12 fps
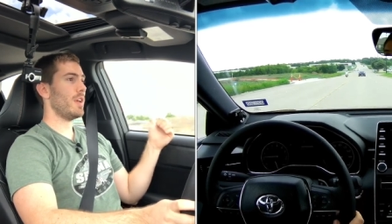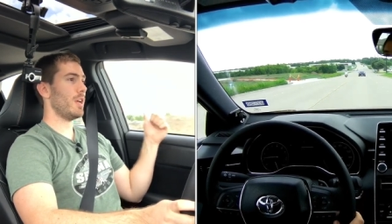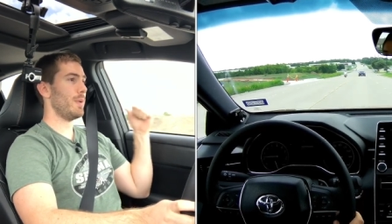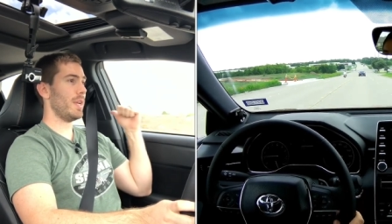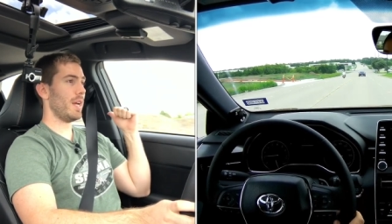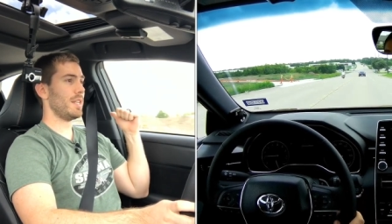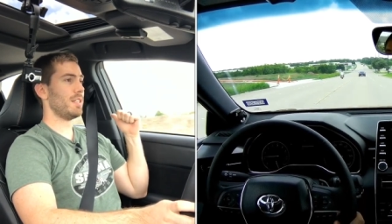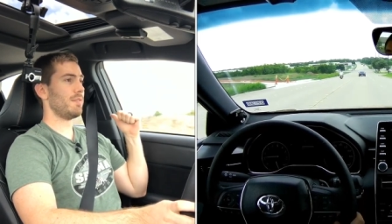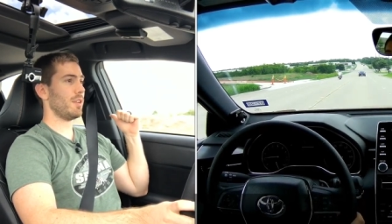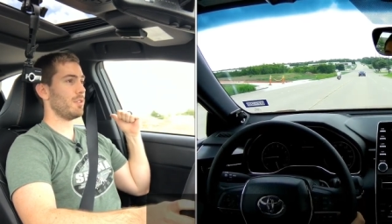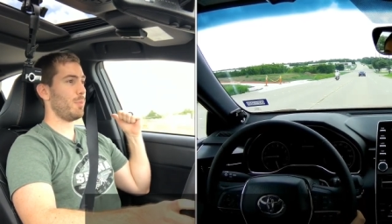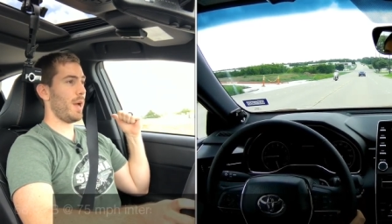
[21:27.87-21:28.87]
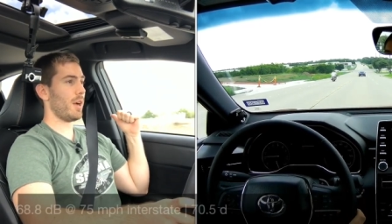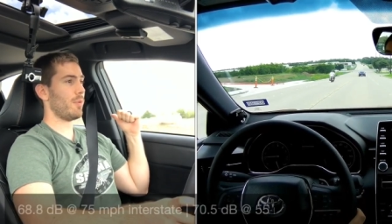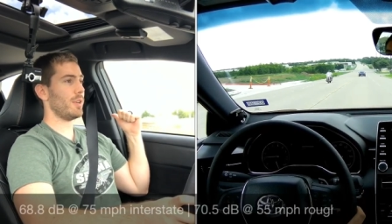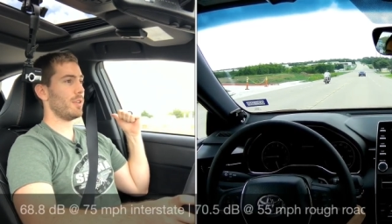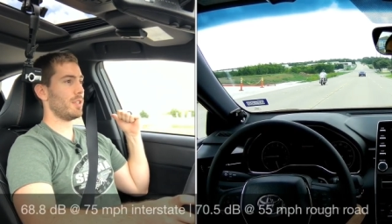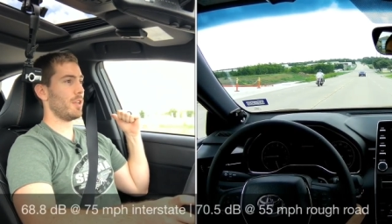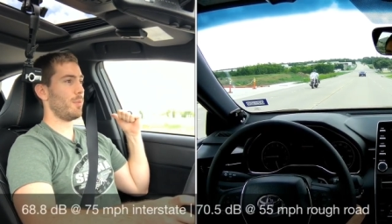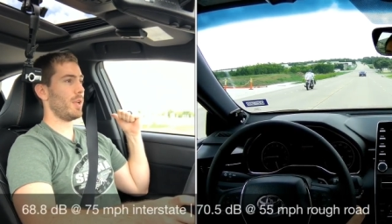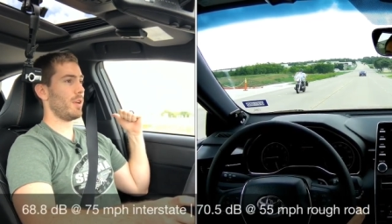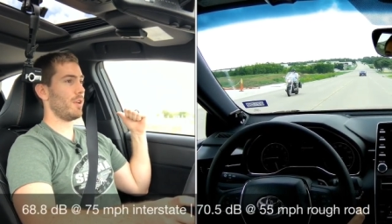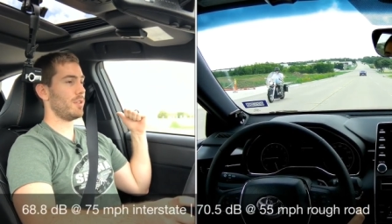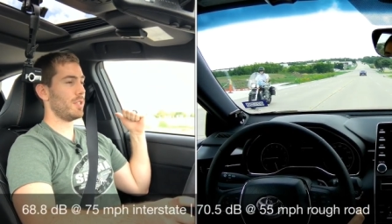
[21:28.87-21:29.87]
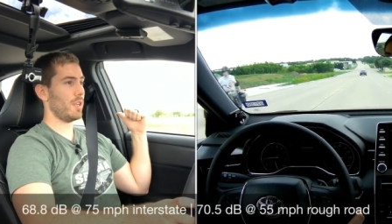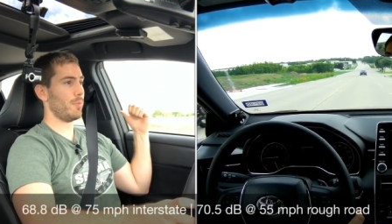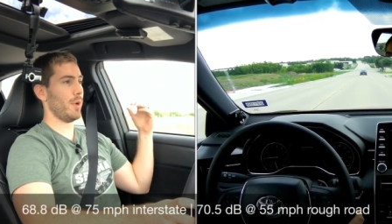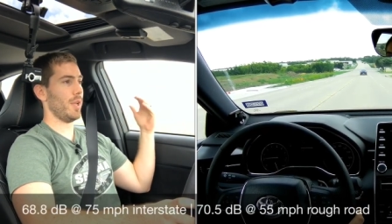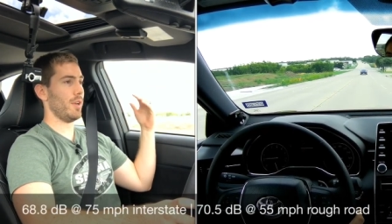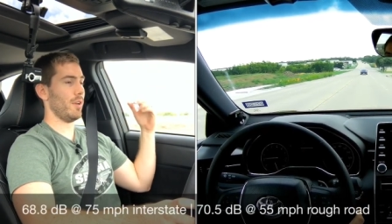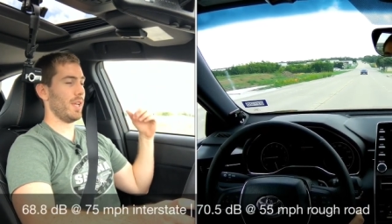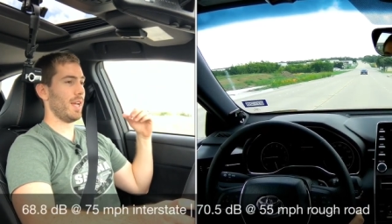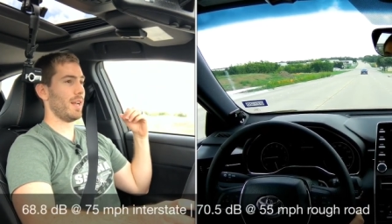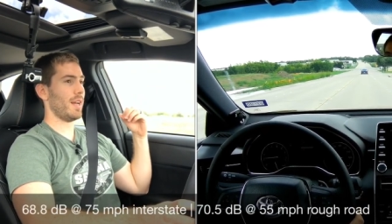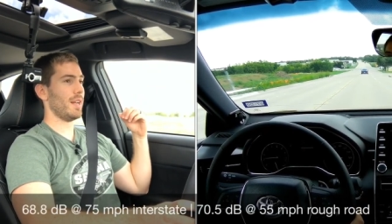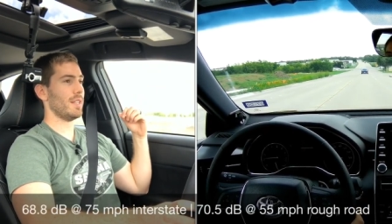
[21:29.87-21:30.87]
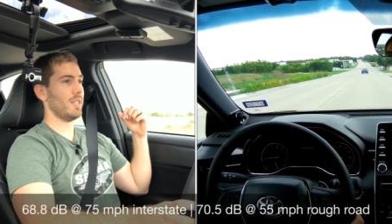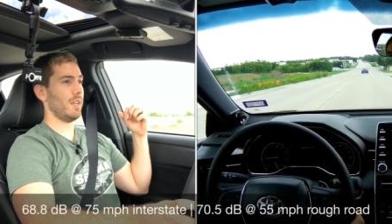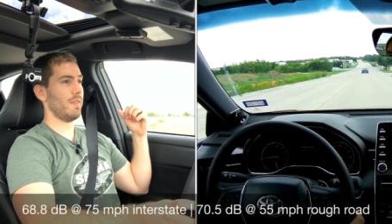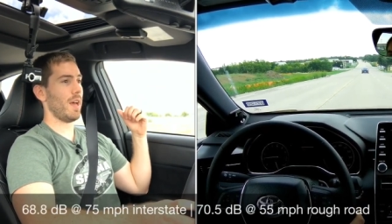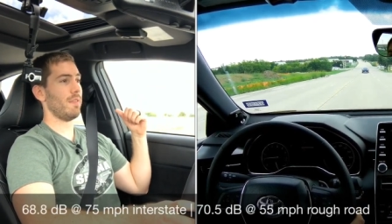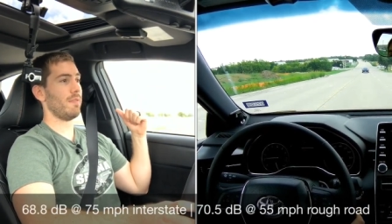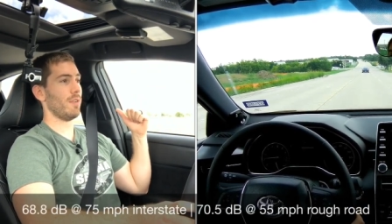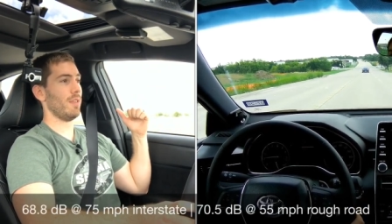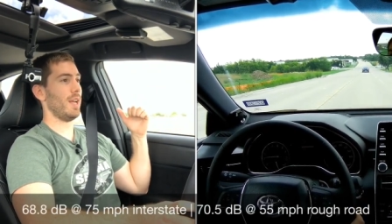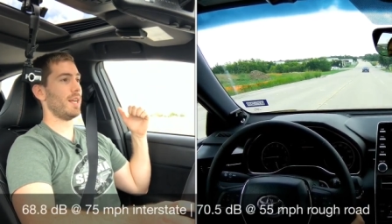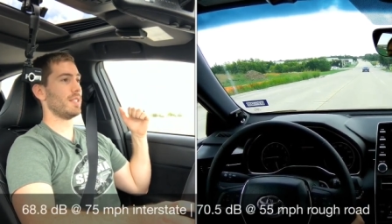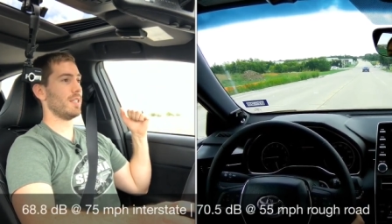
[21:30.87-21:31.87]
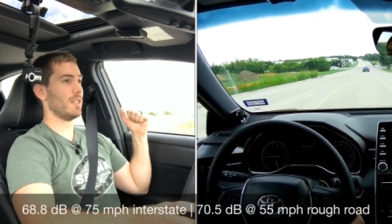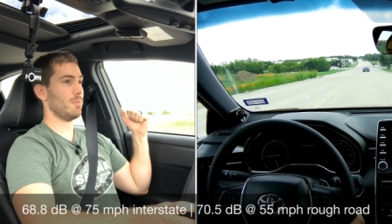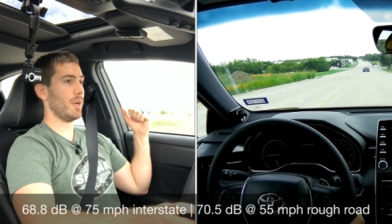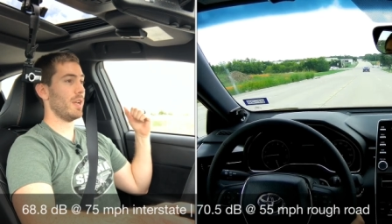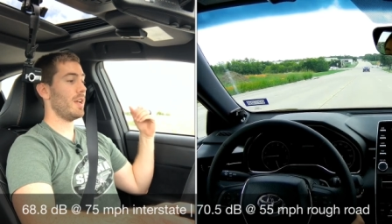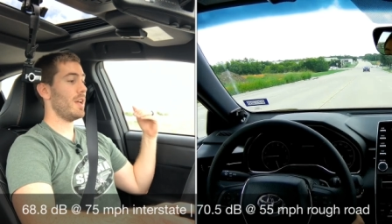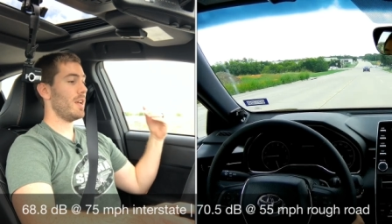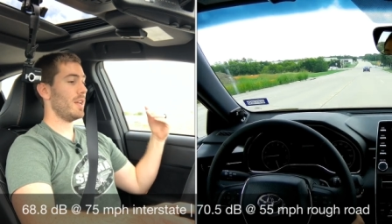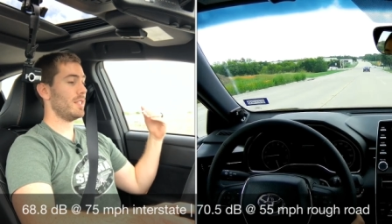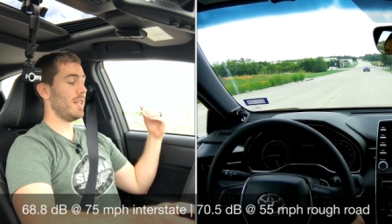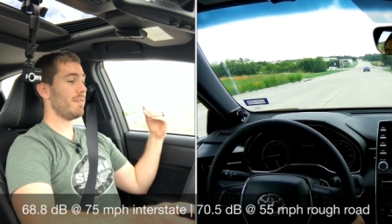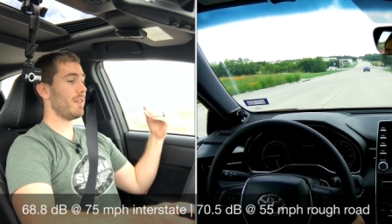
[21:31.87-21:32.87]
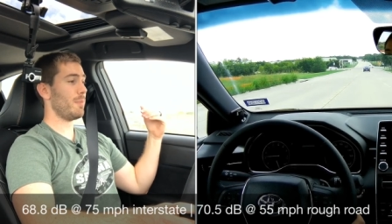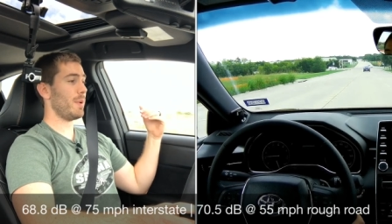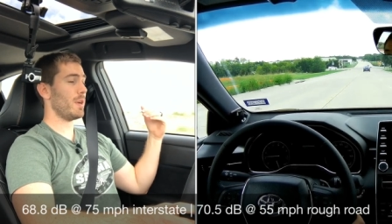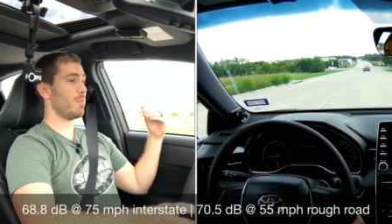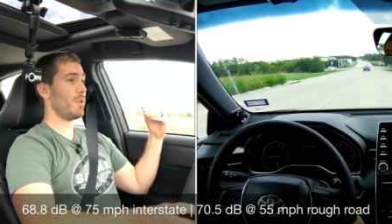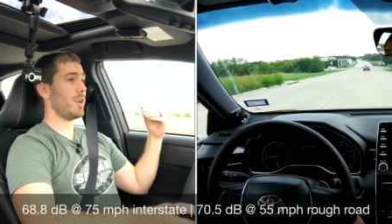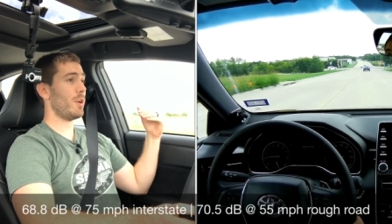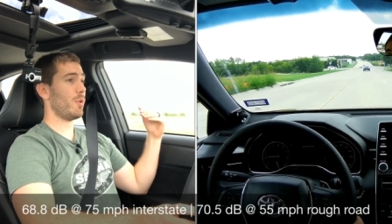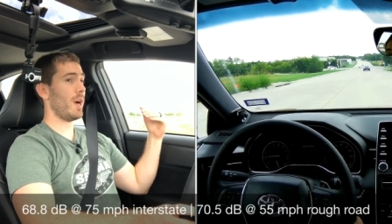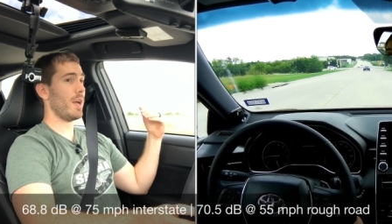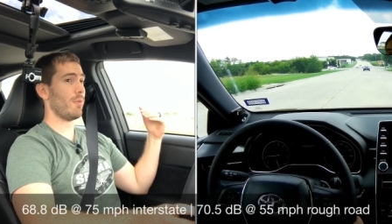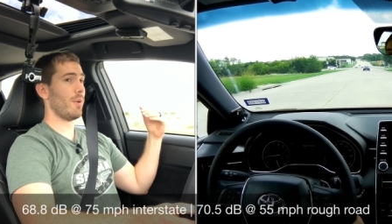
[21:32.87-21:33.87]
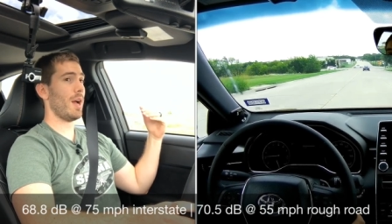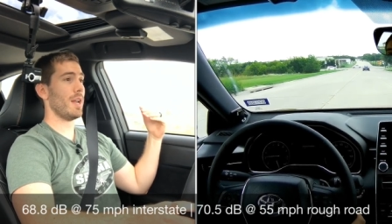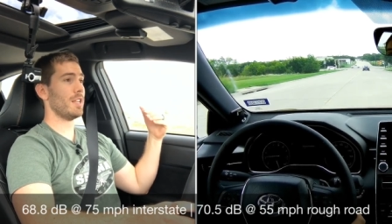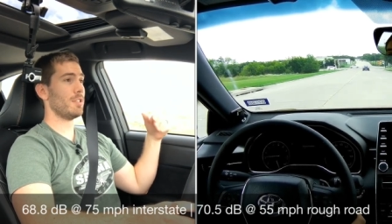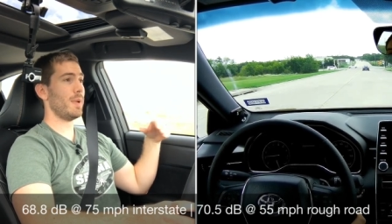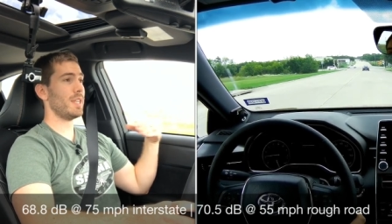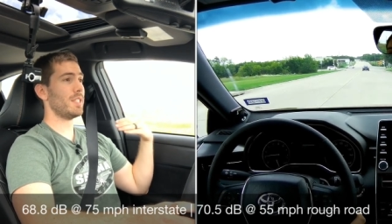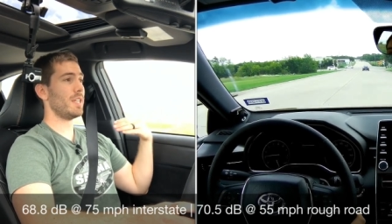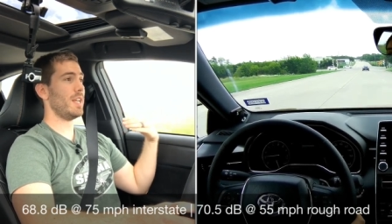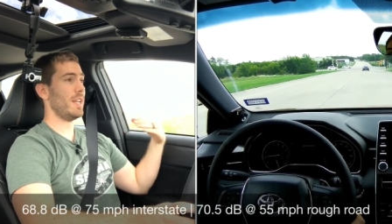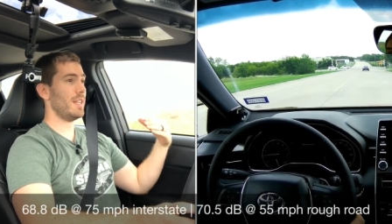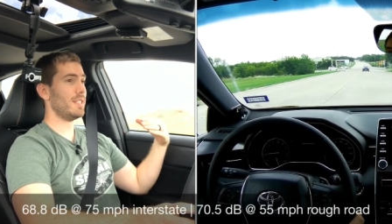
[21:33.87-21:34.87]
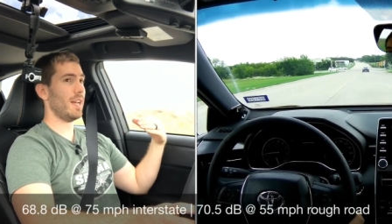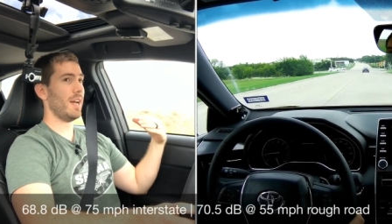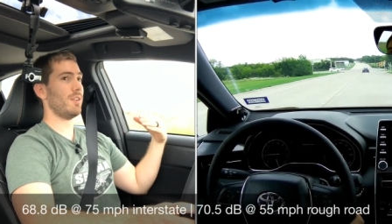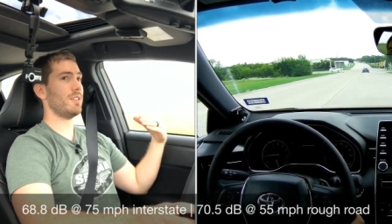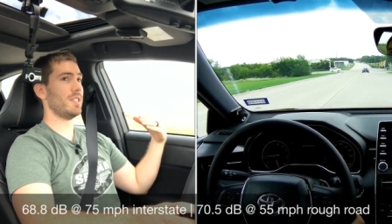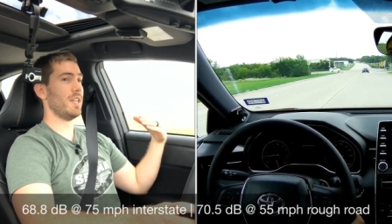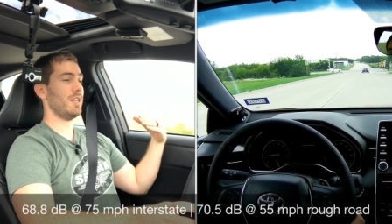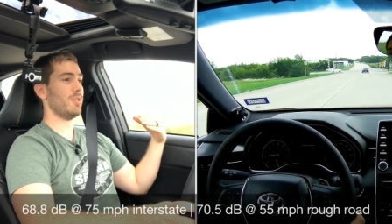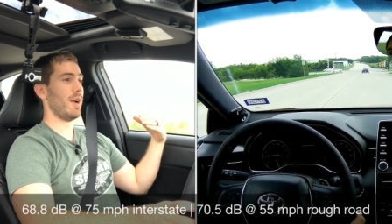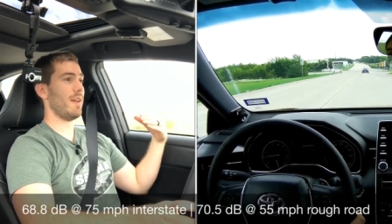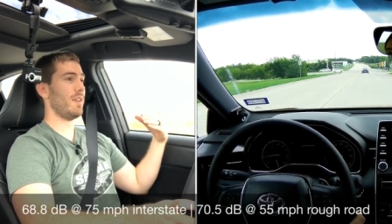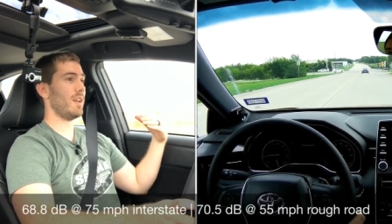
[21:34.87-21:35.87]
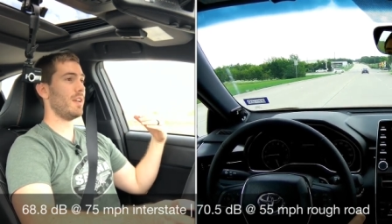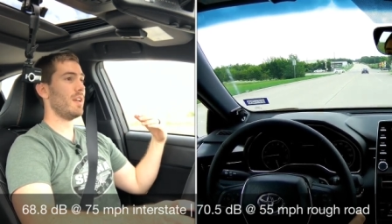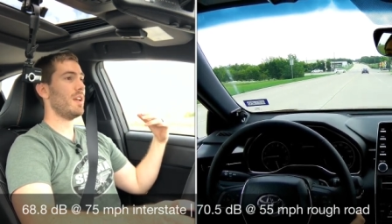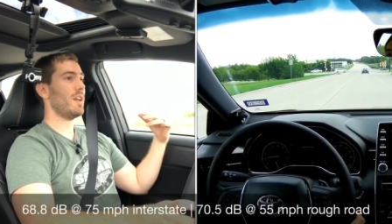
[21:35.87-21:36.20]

It'd be nice if those back windows could be acoustic, but you know, they gotta kind of save that for Lexus. But it's definitely been a pretty quiet ride, especially in town city driving.